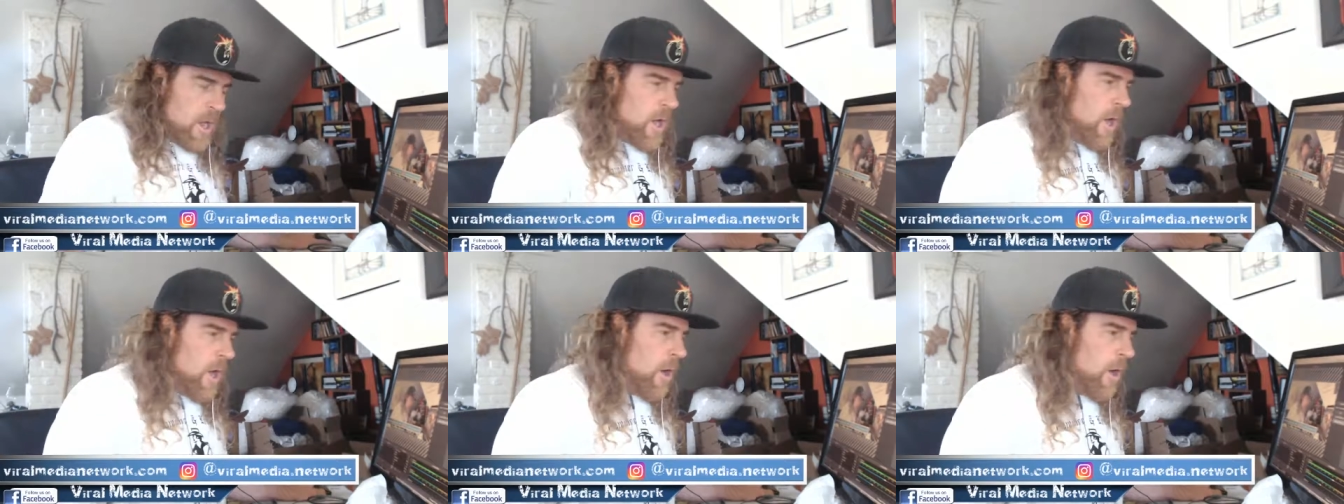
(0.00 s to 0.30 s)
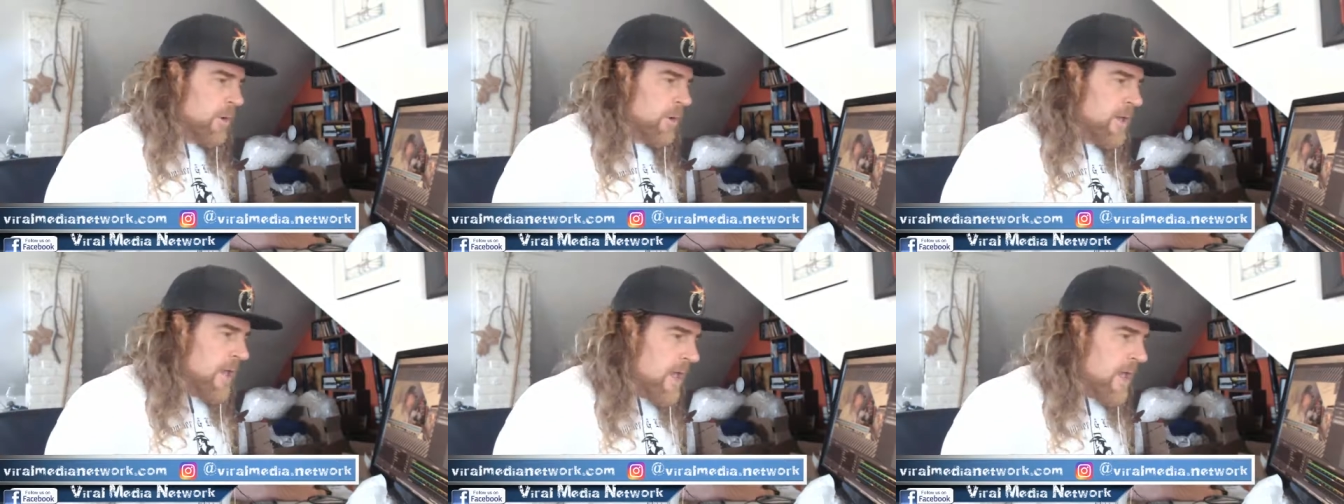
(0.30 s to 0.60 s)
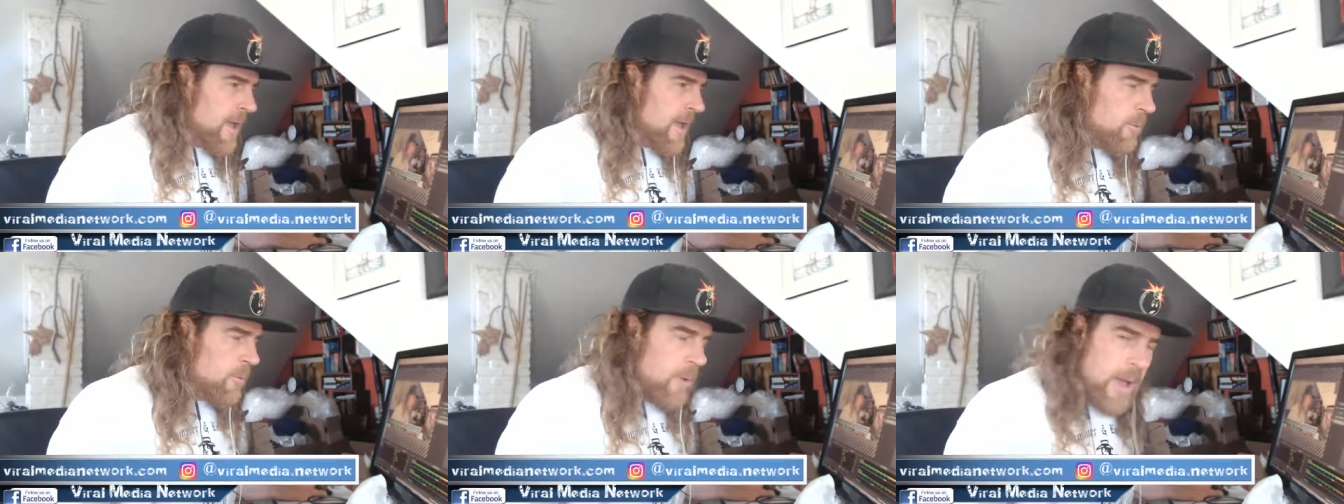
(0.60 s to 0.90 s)

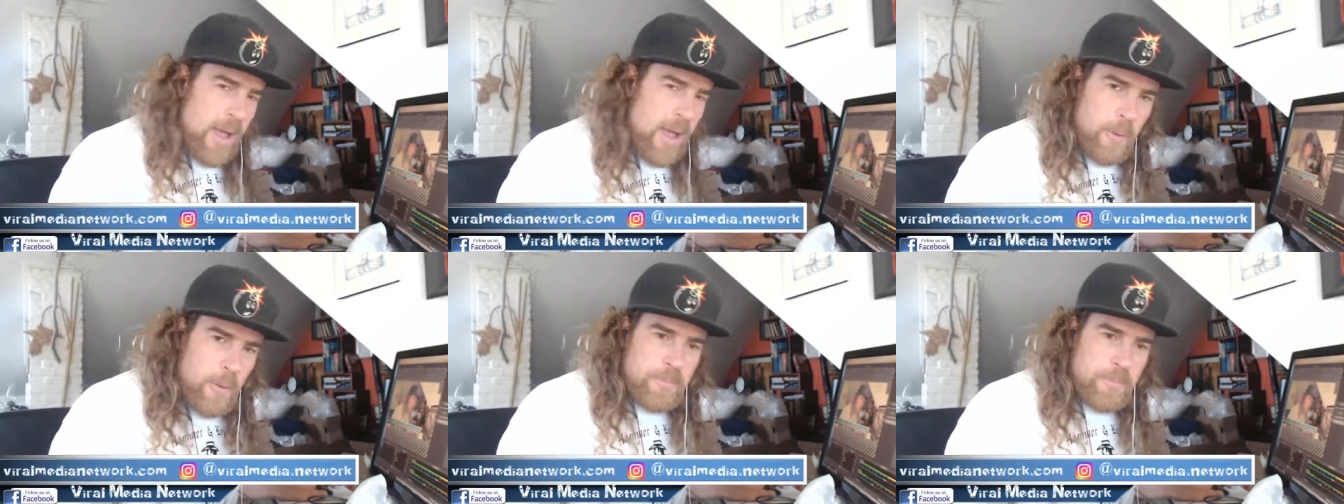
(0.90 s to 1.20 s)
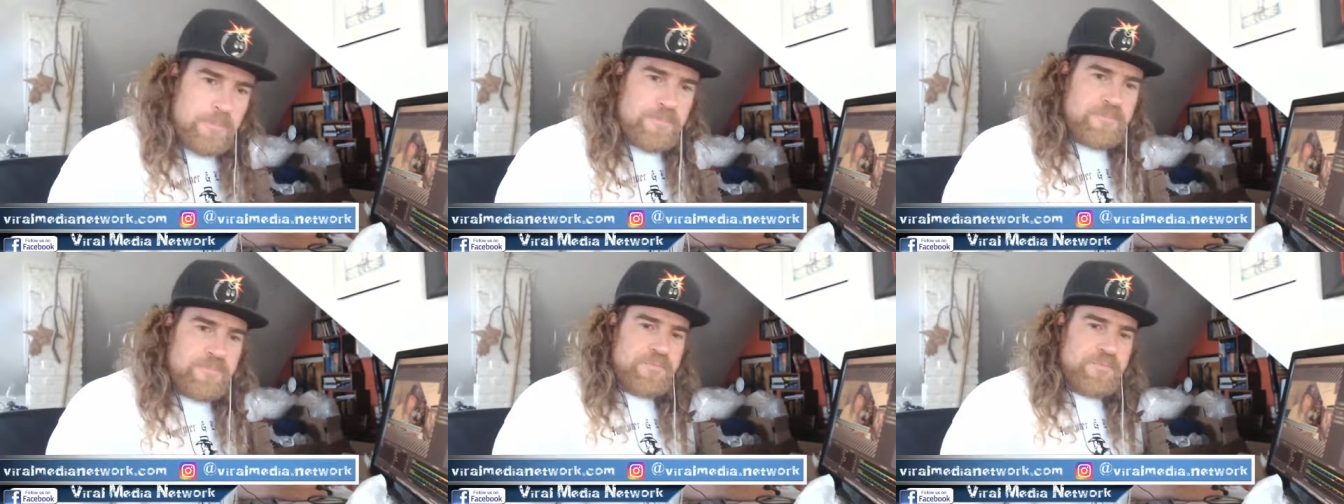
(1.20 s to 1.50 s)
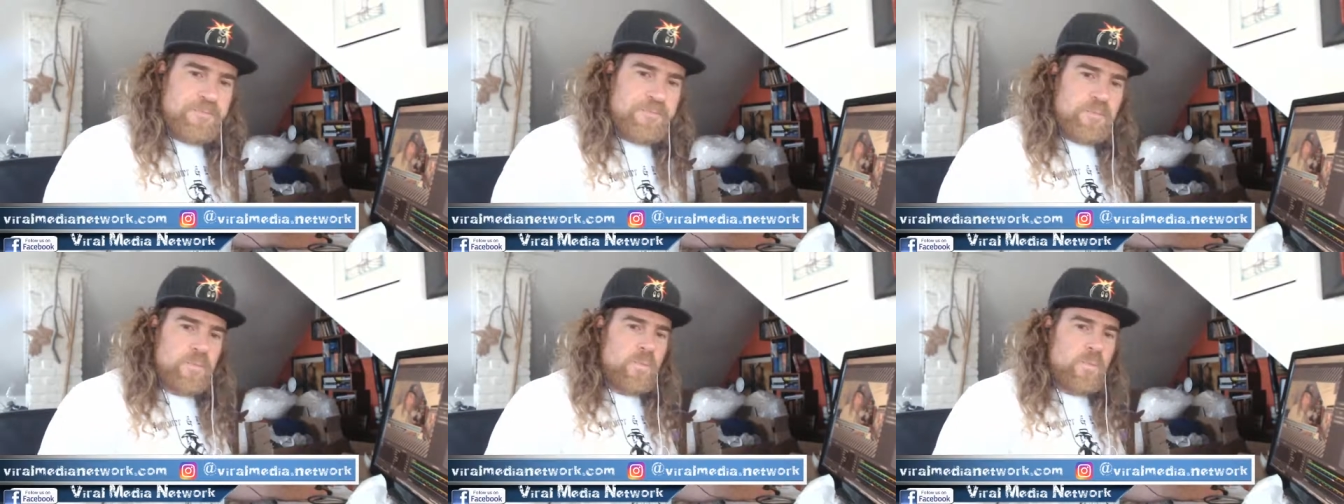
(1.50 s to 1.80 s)
Okay, well,
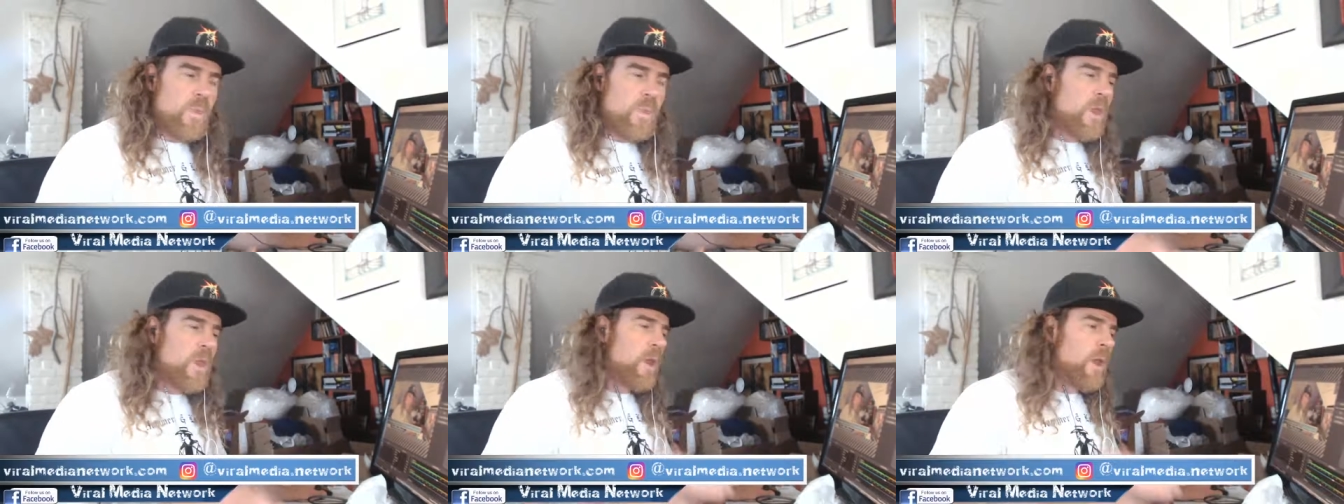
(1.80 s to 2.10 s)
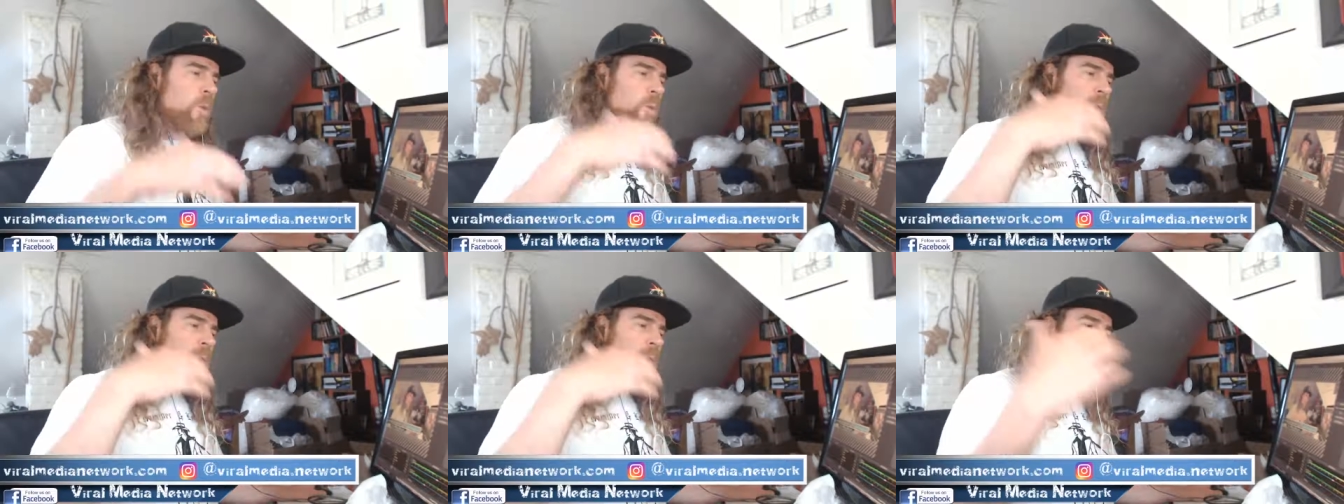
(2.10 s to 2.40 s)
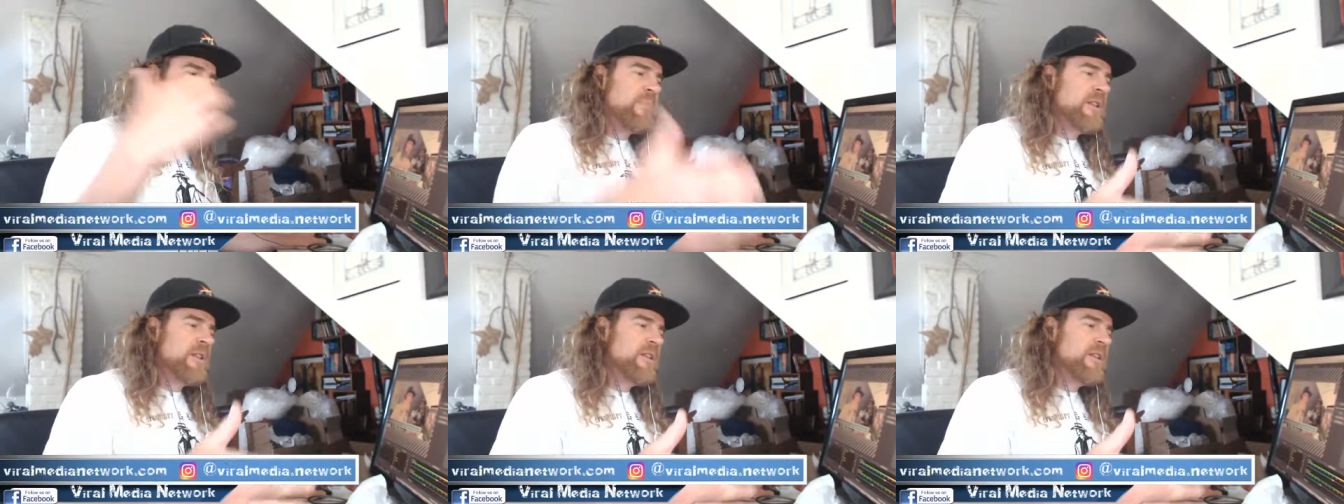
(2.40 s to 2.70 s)
we
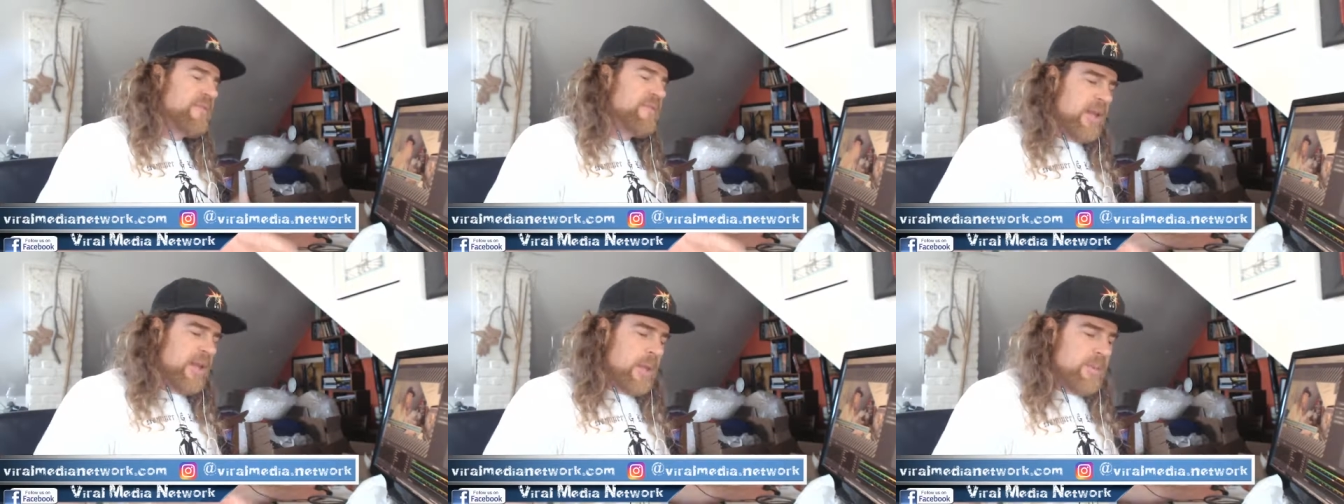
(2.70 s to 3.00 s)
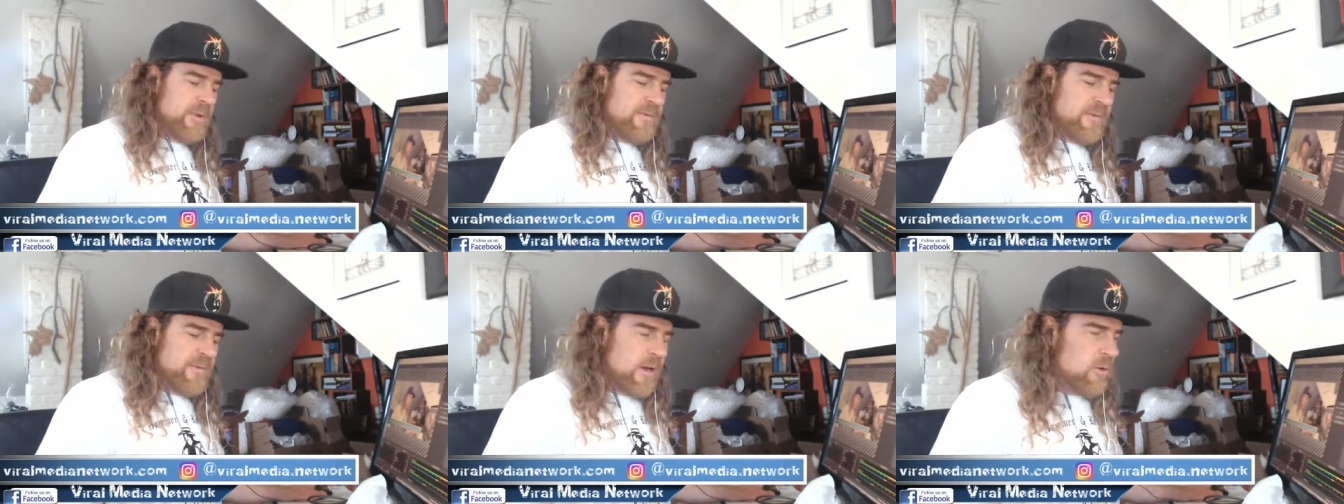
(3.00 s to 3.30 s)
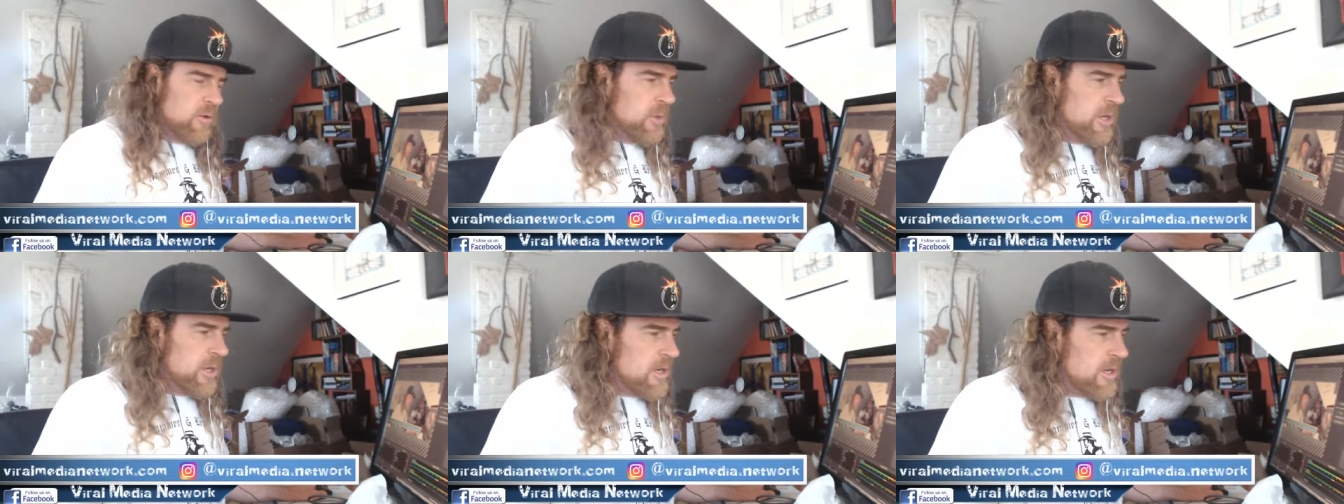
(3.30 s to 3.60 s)
have been developing Viral
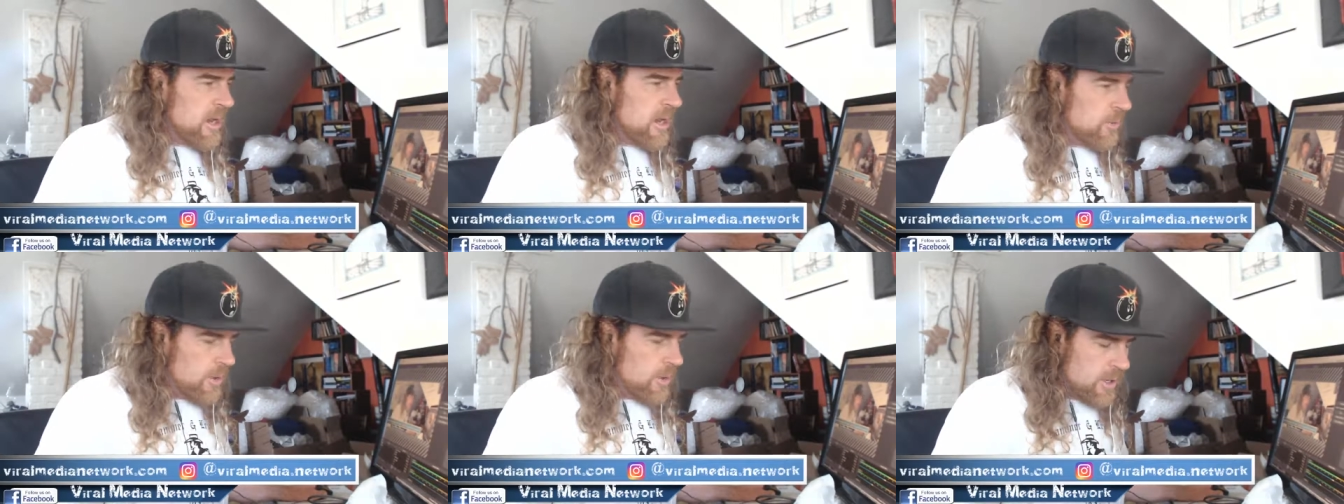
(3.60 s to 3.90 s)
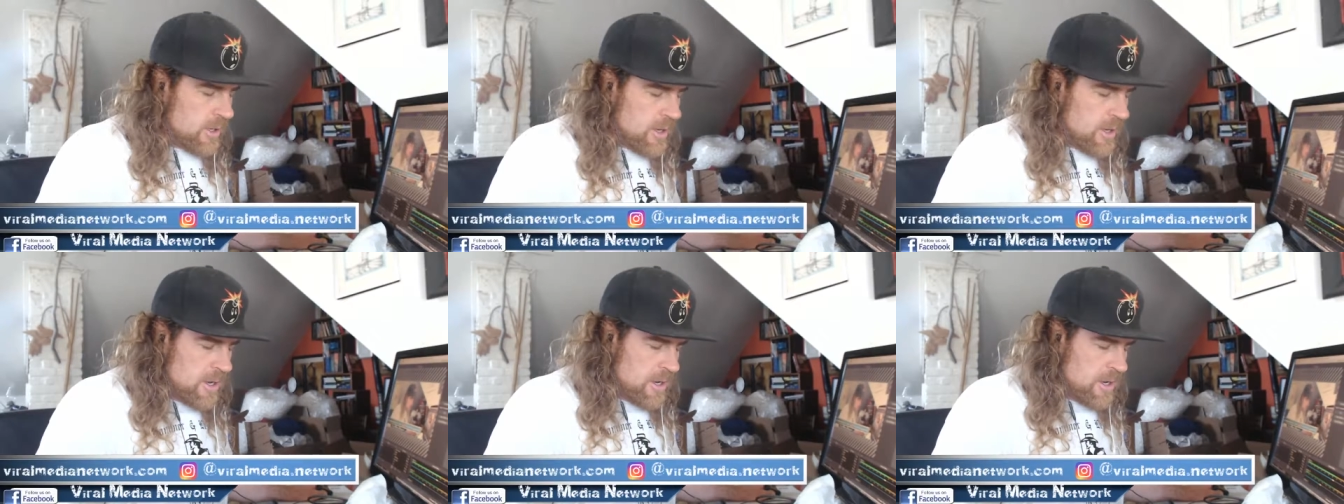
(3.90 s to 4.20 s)
Media Network.